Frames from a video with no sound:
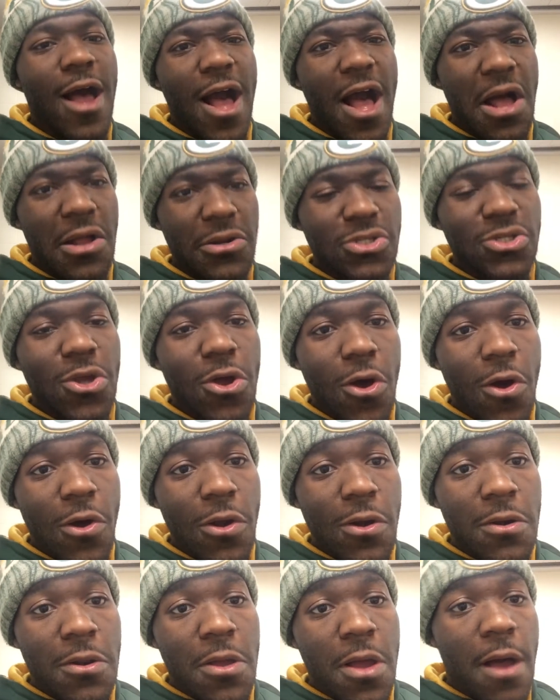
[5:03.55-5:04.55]
I'll just call
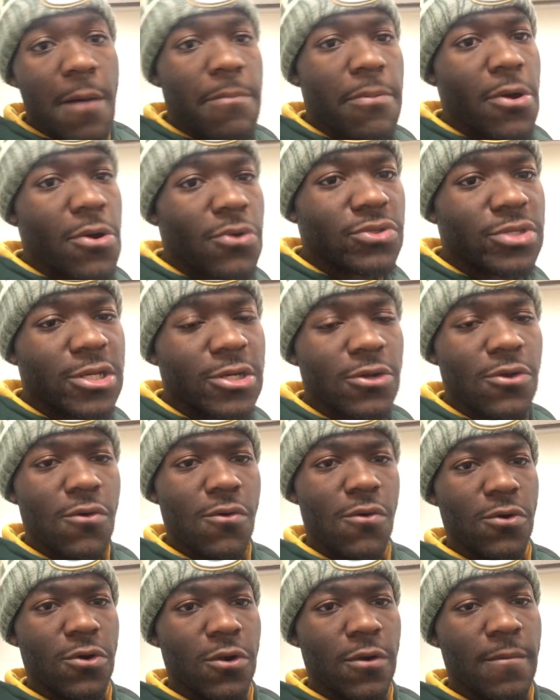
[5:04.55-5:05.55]
it a post and
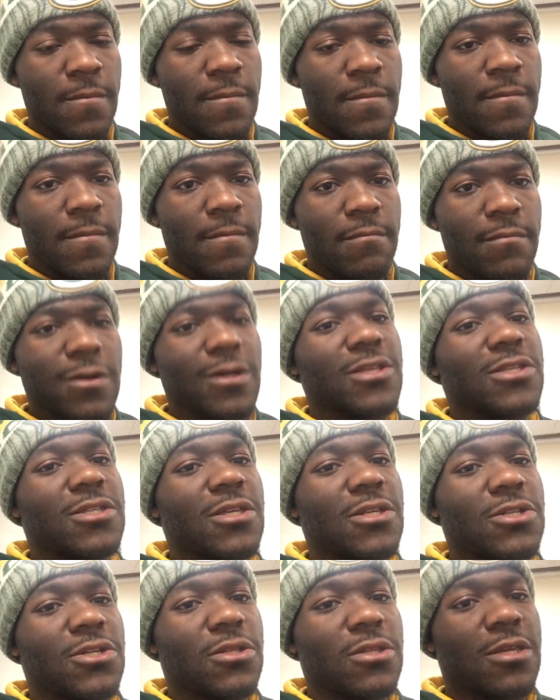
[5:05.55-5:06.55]
corner. But
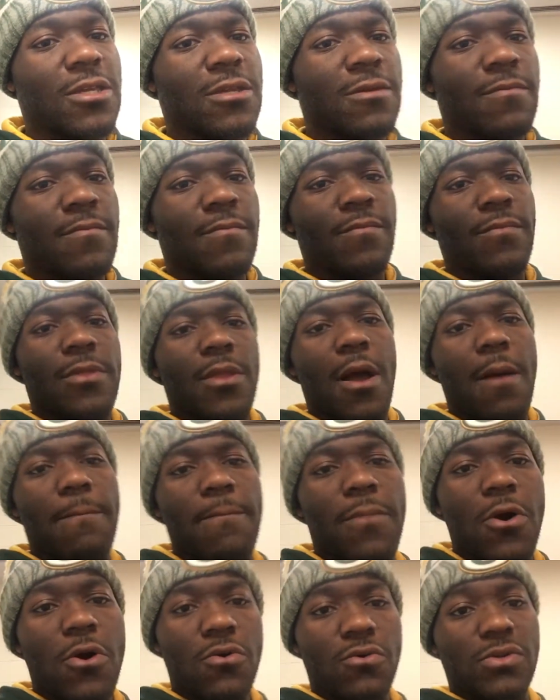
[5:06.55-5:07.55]
essentially, a
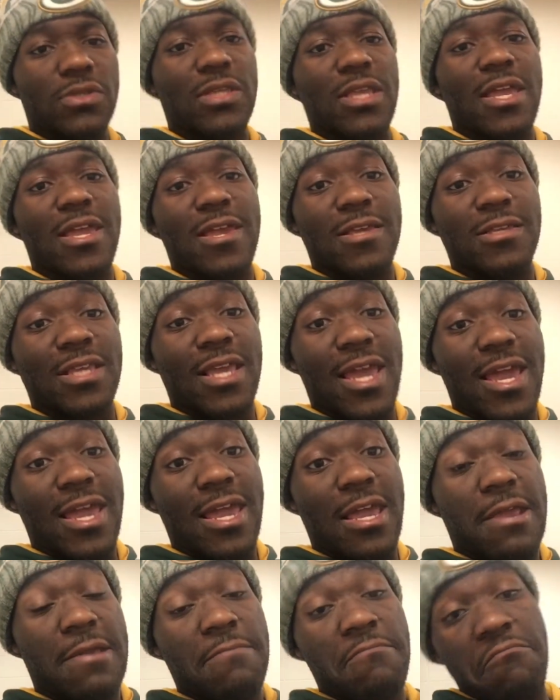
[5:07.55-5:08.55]
post is
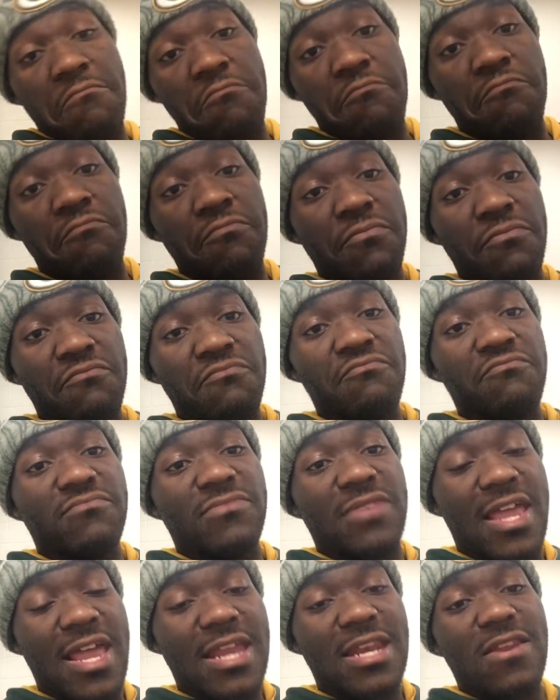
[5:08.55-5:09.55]
a
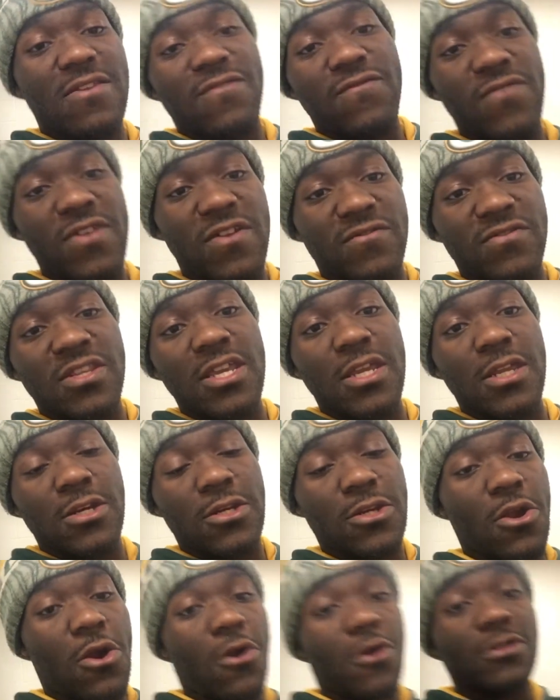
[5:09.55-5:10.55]
10 to 15
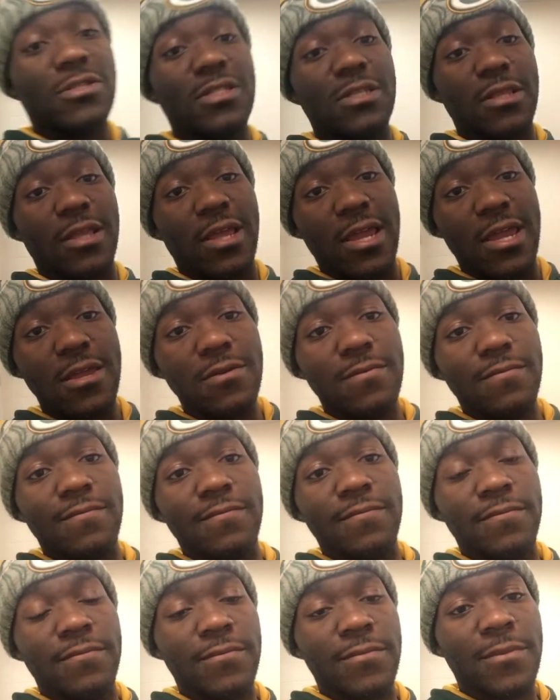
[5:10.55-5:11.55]
yard slant.
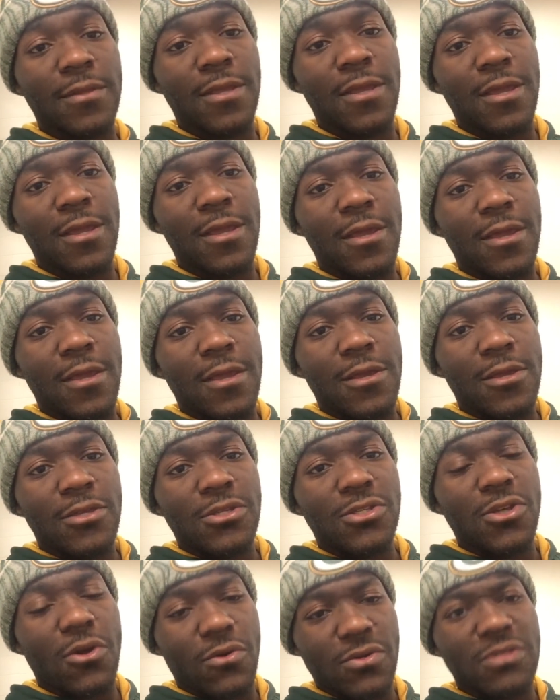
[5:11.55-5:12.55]

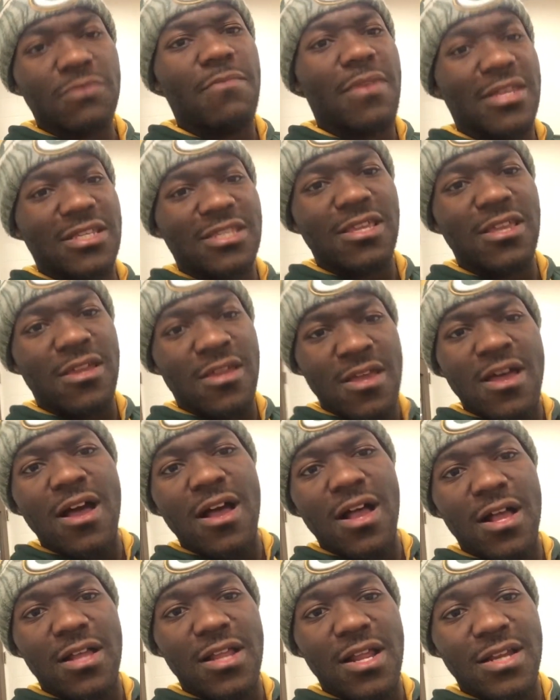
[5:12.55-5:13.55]
So it's basically
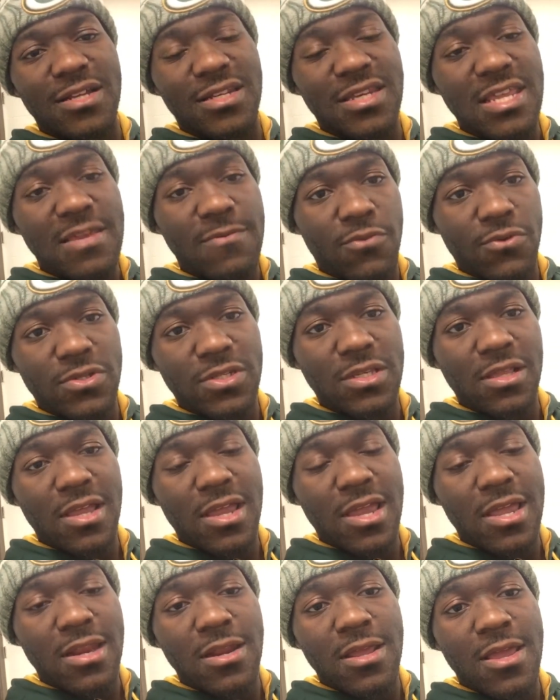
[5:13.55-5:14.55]
a deeper
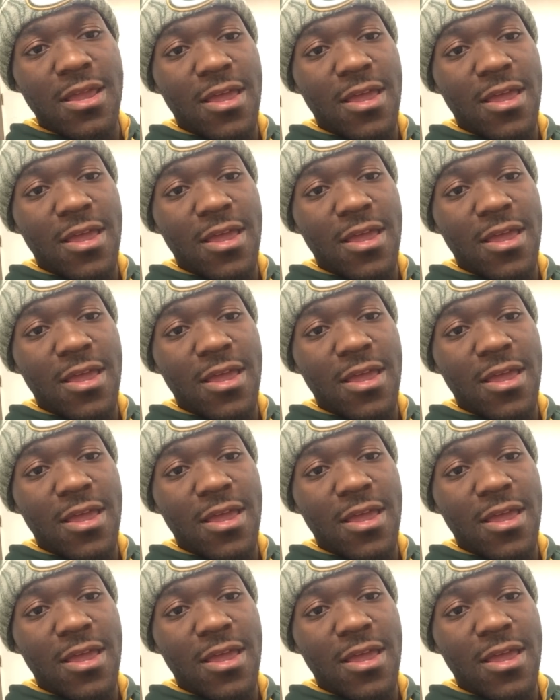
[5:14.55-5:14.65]
slant.